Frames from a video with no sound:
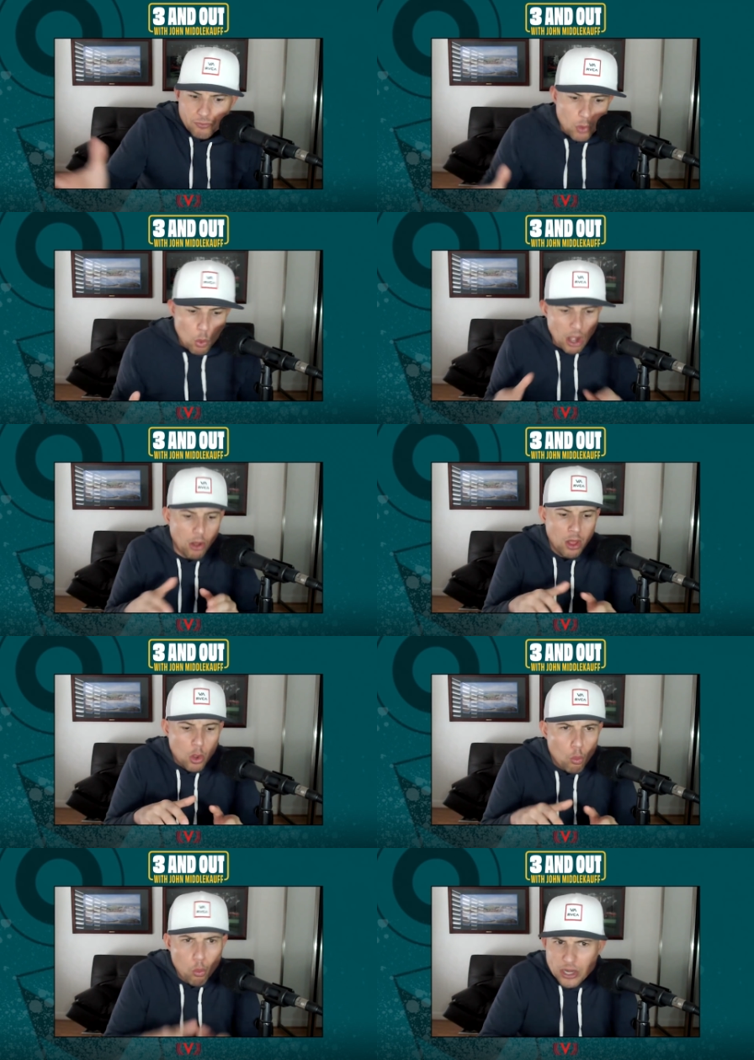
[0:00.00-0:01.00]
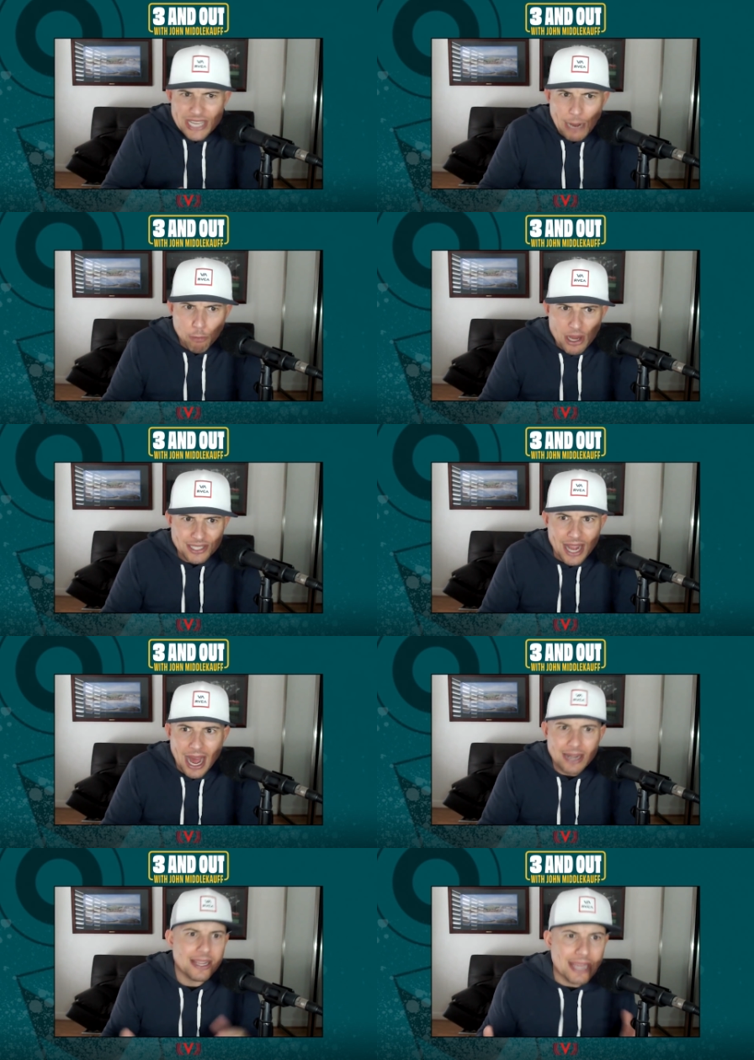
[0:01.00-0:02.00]
Well, with Dak
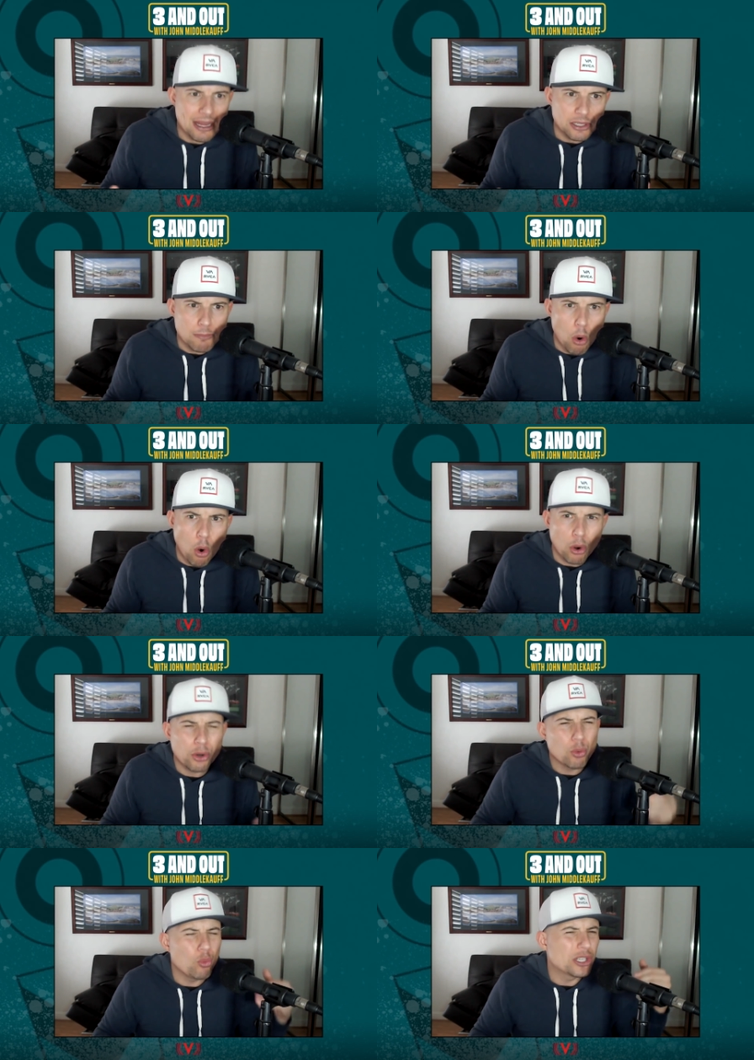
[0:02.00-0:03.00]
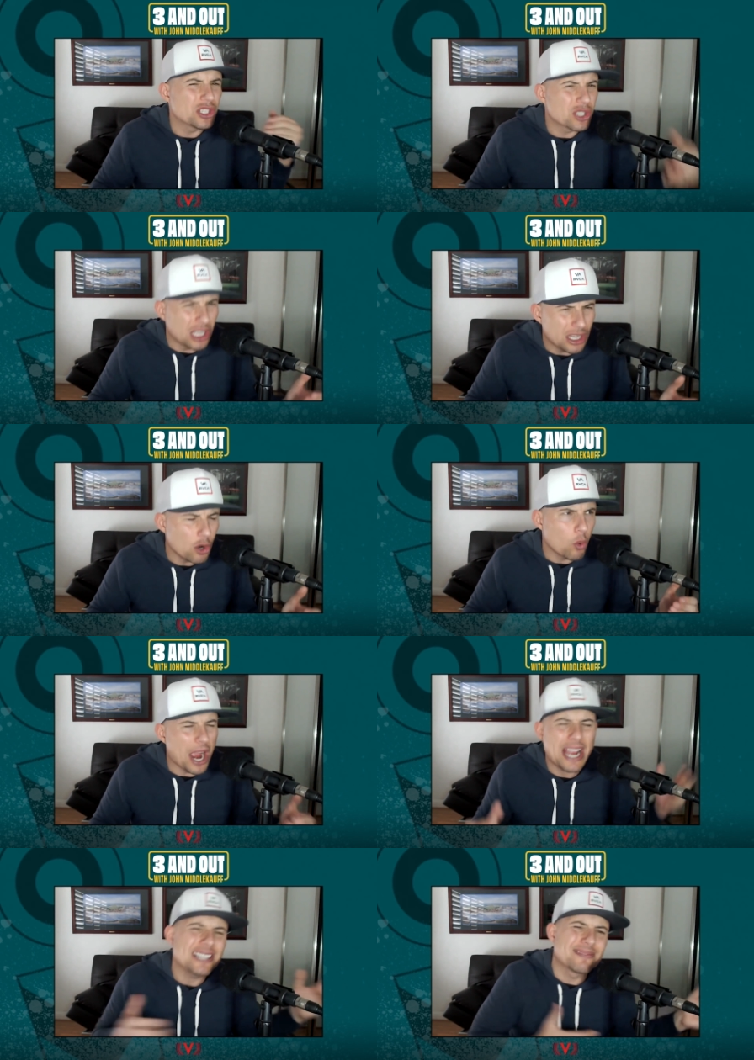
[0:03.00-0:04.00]
Prescott, Kellen Moore, which is a little weird, I
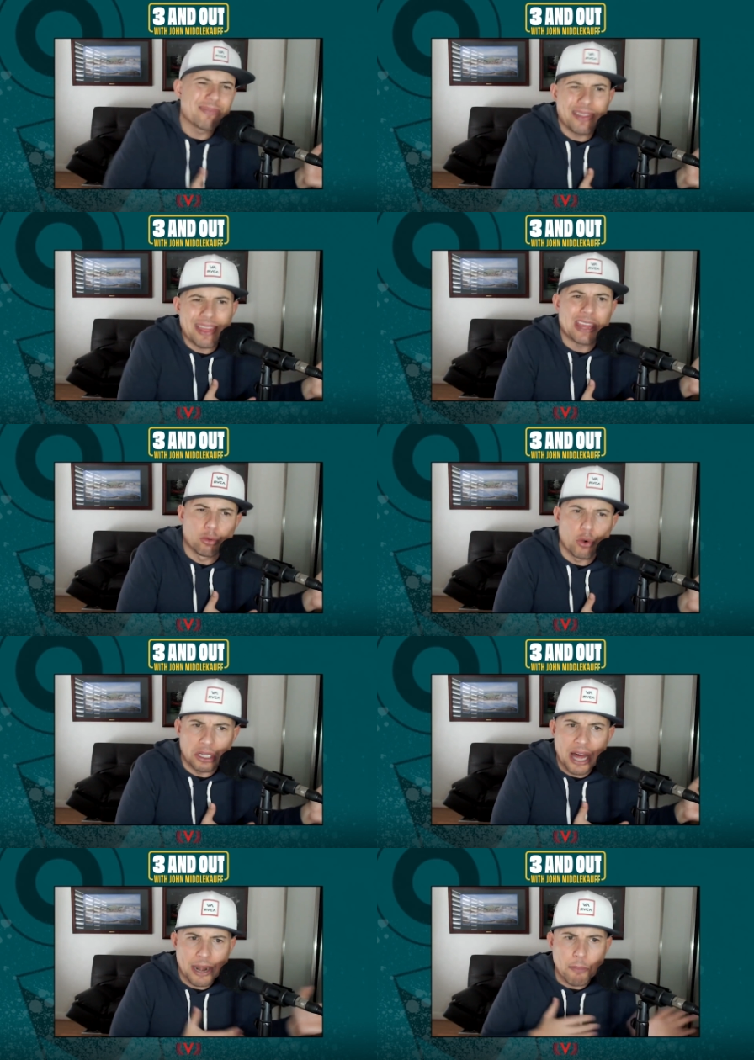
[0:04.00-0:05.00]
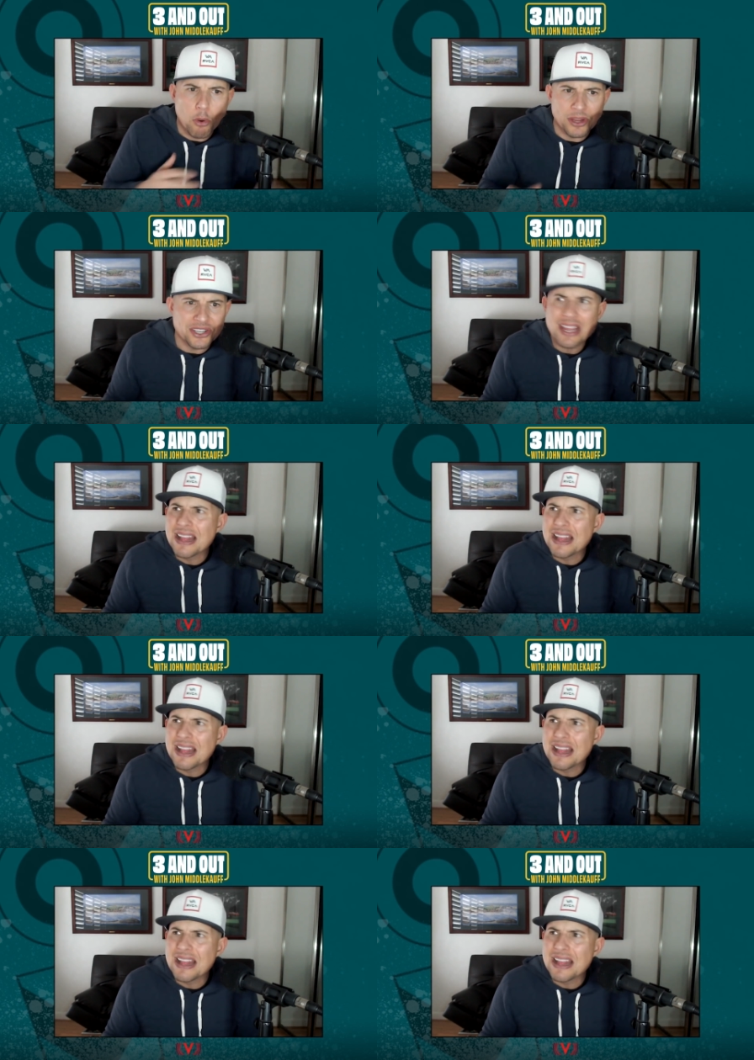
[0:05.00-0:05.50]
guess they threw it a lot at Boise,